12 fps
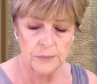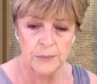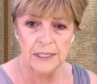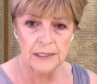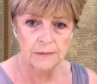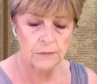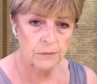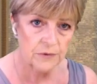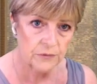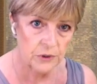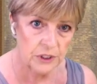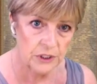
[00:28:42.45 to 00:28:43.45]
but we've
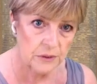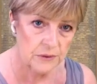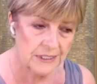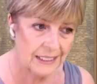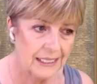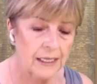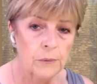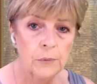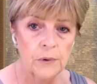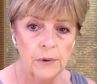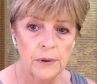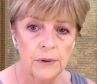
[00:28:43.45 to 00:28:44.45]
got to use a key
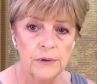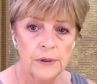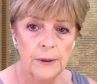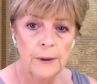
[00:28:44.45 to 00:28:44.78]
word,